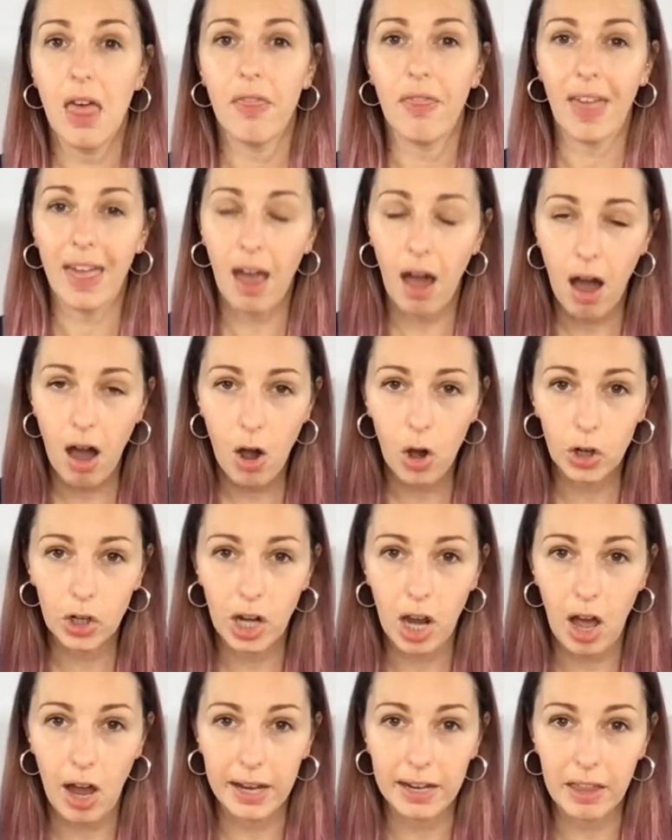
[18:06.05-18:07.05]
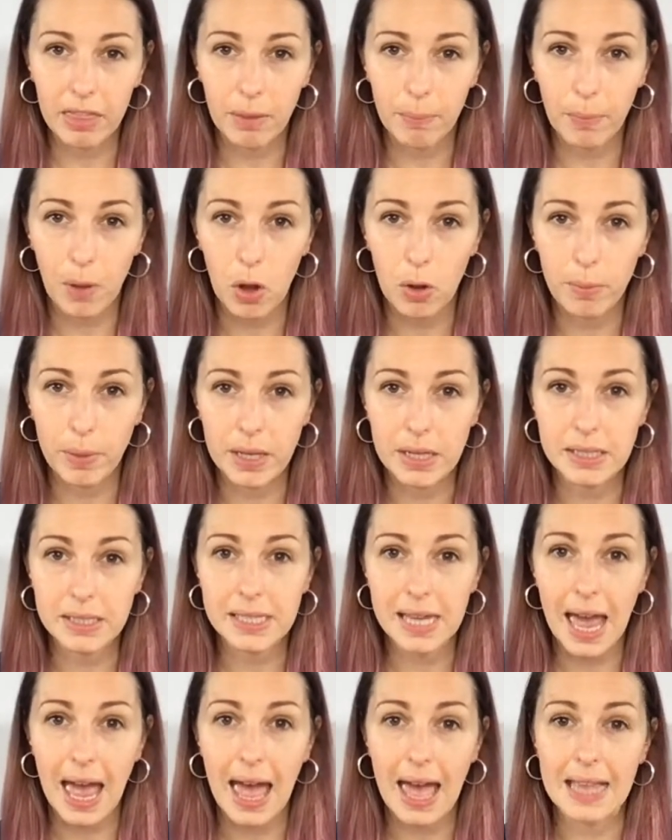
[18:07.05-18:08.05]
They are online at the
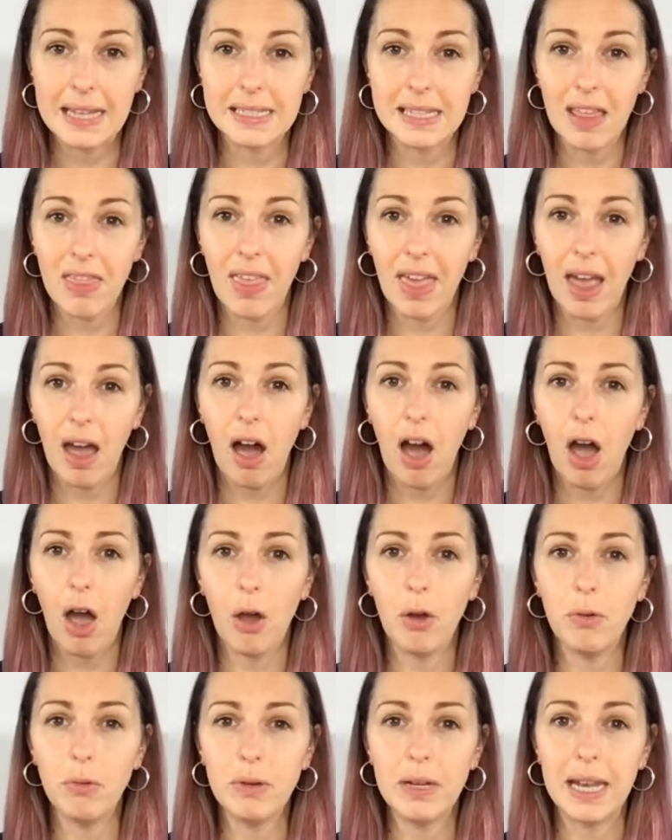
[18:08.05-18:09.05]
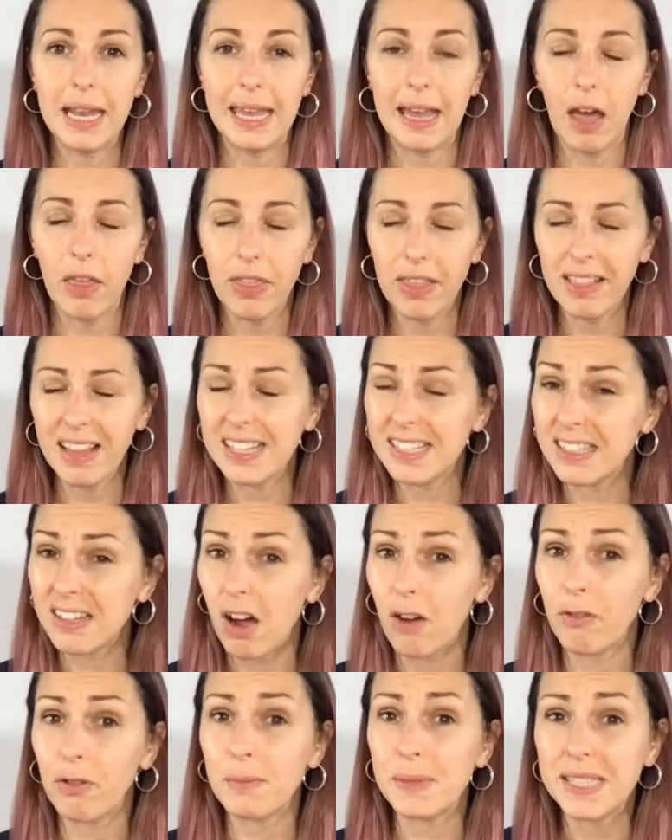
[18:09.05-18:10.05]
moment, and they are only, I think they
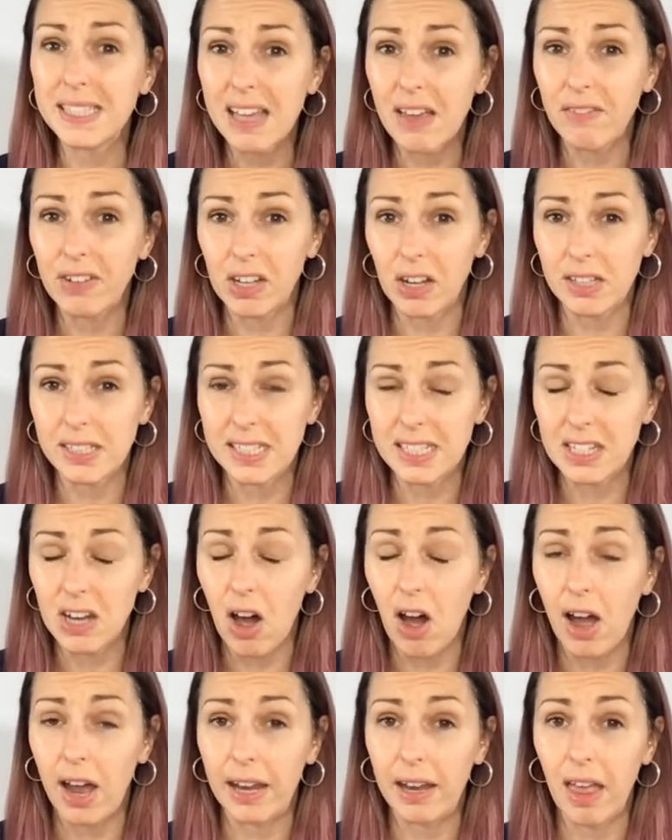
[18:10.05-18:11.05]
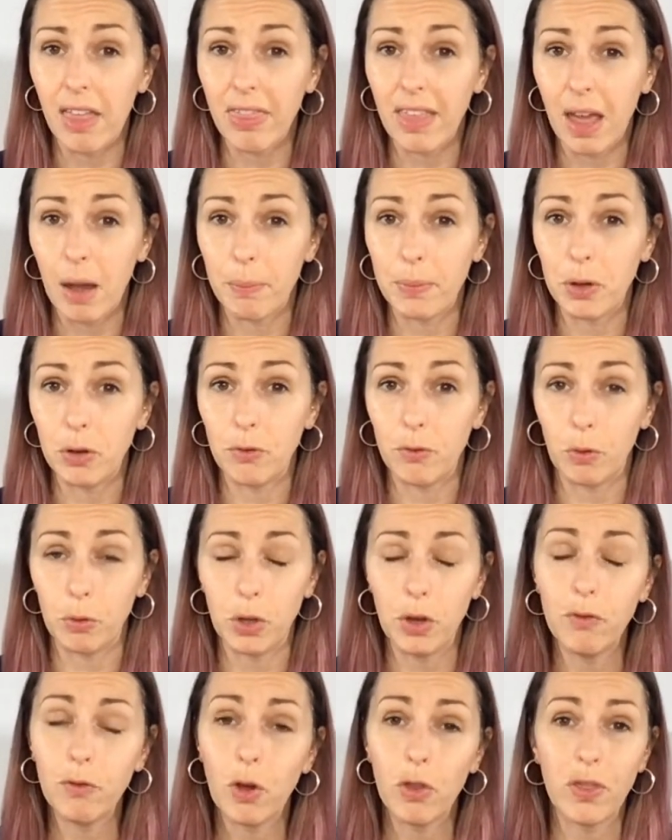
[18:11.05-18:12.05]
start from seven ninety-nine, and they are beautiful.
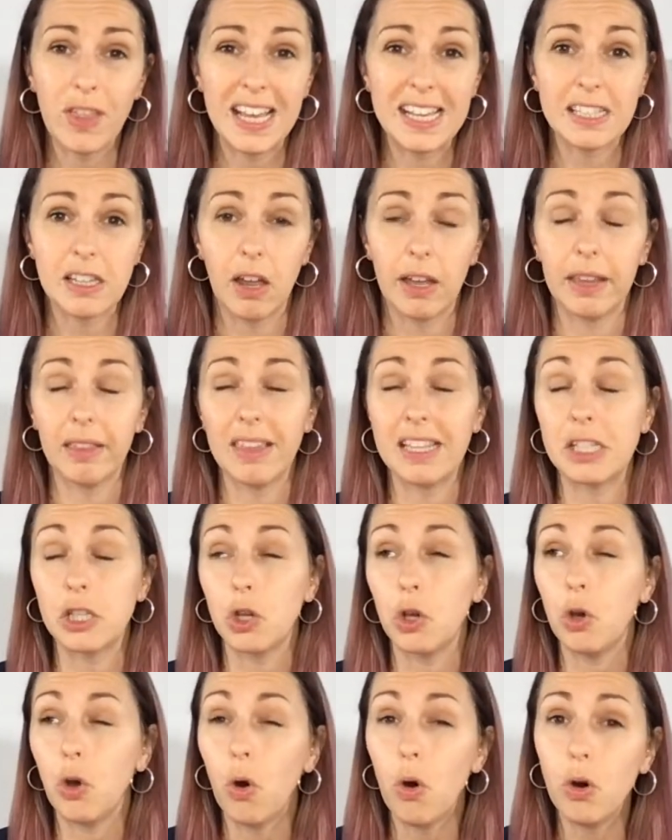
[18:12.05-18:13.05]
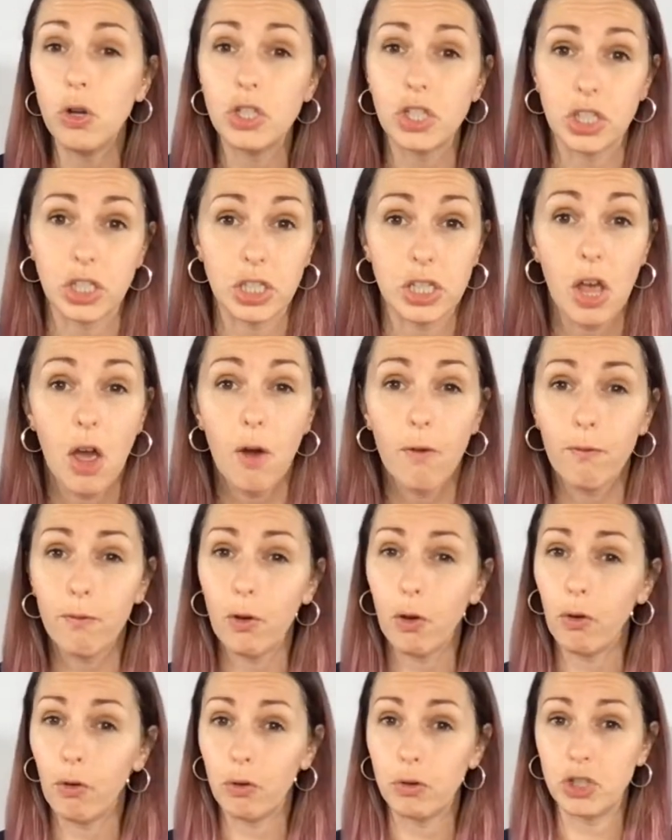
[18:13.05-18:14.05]
You've got things like this gorgeous
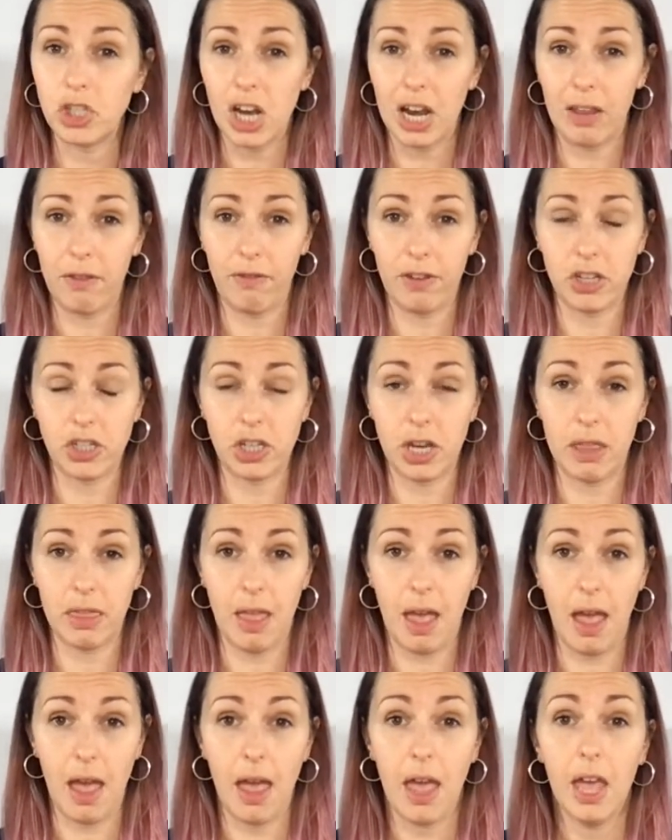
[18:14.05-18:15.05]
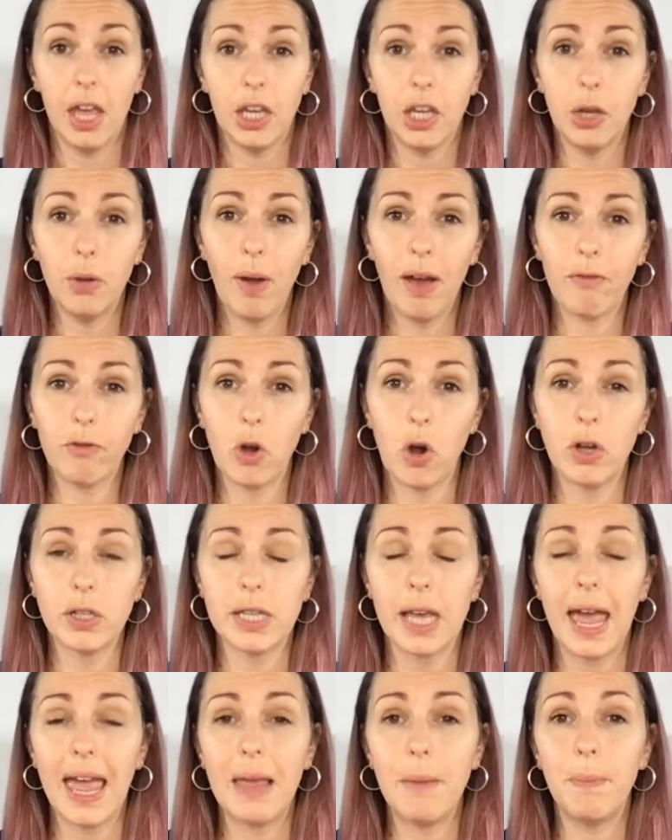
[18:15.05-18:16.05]
floral jellyfish fish in there. You have
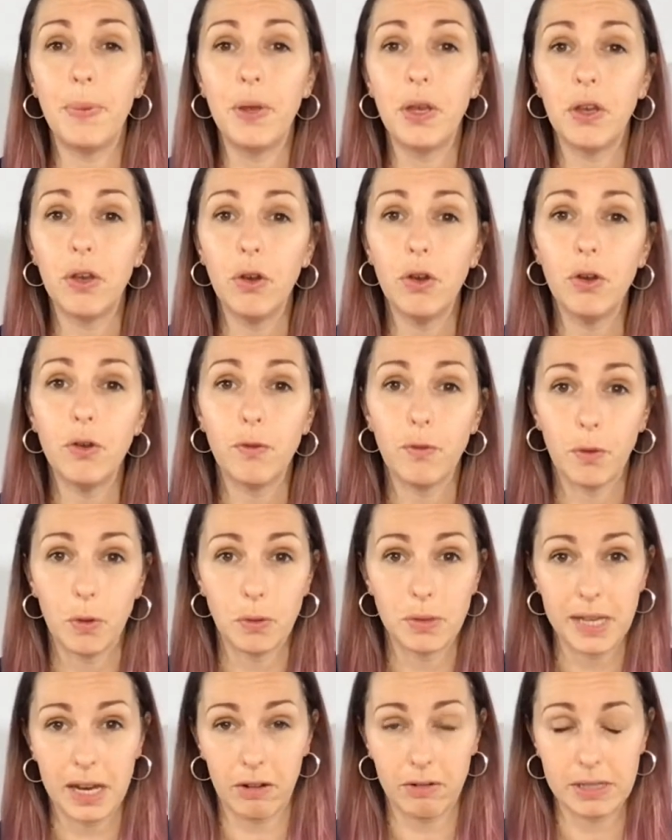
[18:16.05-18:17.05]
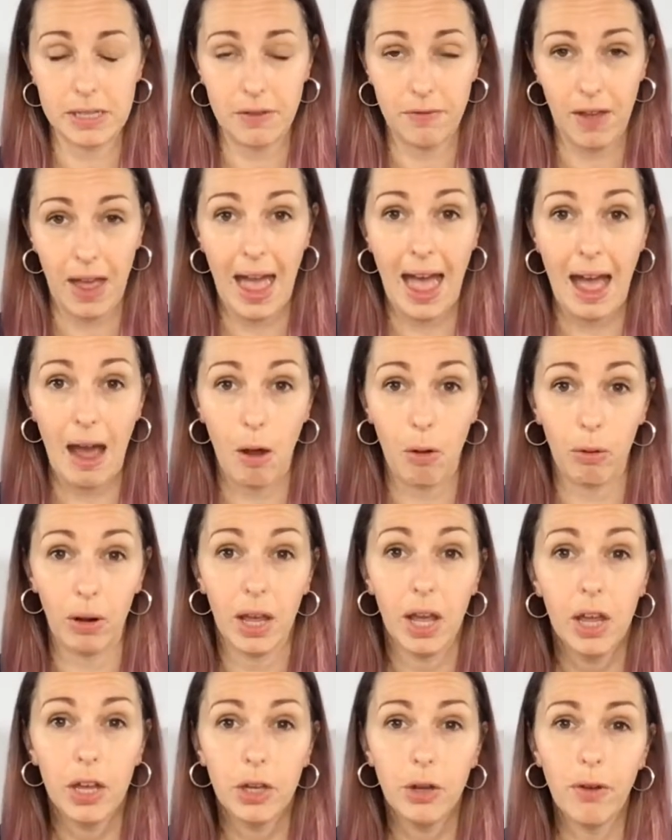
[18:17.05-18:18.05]
got a beautiful decorative owl.
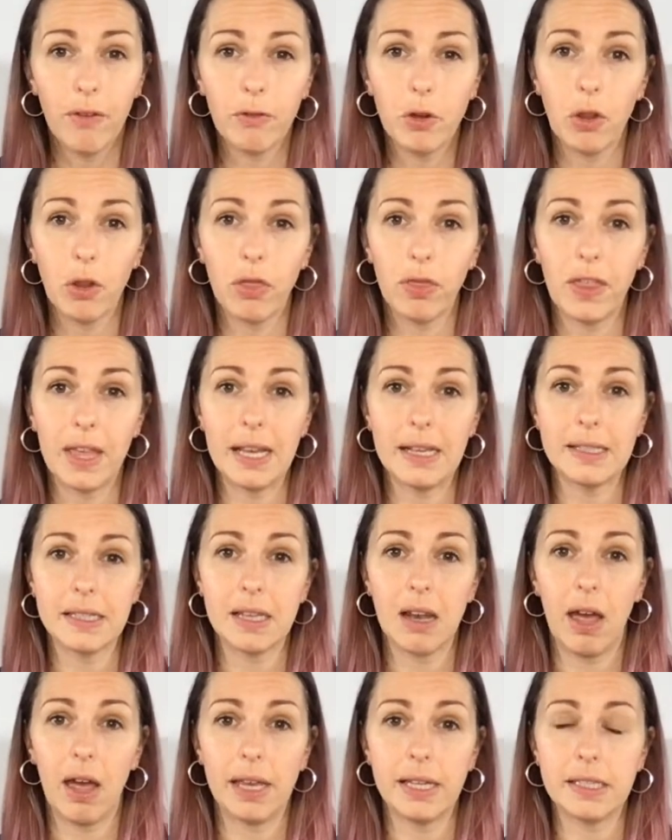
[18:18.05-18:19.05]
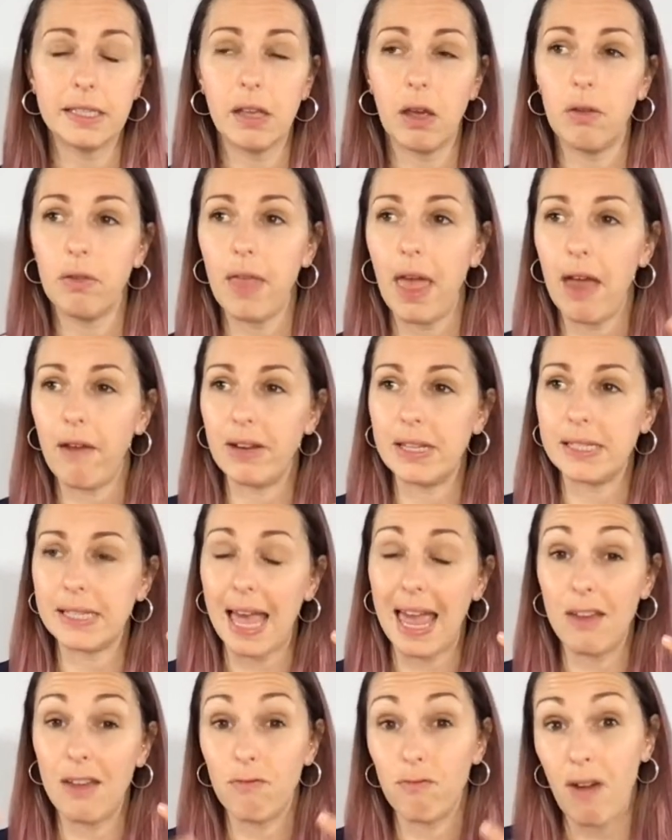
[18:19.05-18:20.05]
You have got things like, so there is
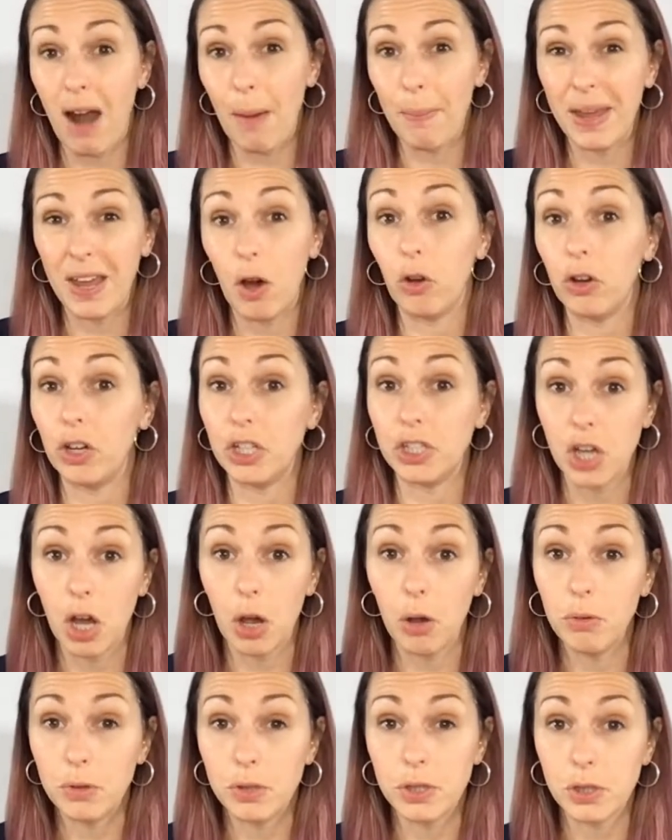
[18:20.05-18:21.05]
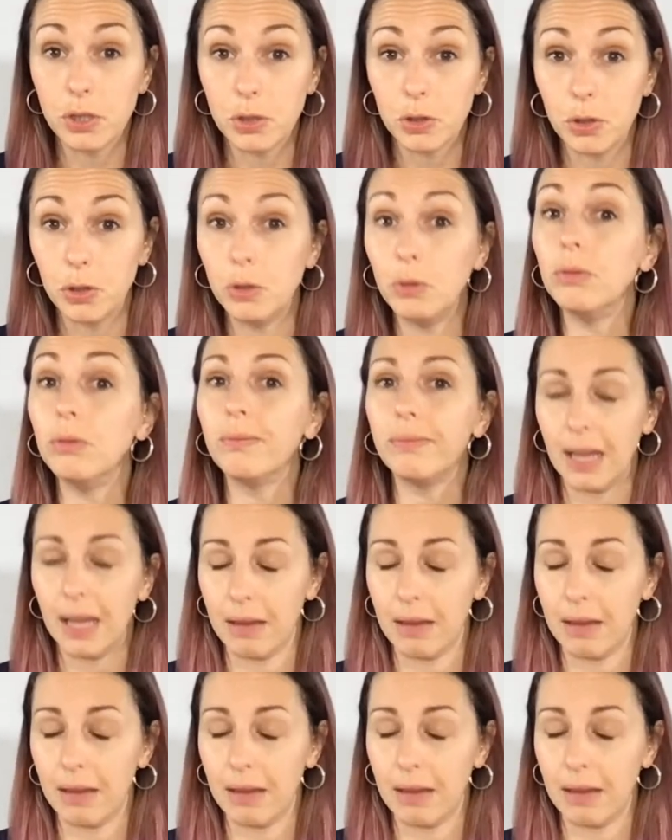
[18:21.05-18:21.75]
a rabbit on a toadstool.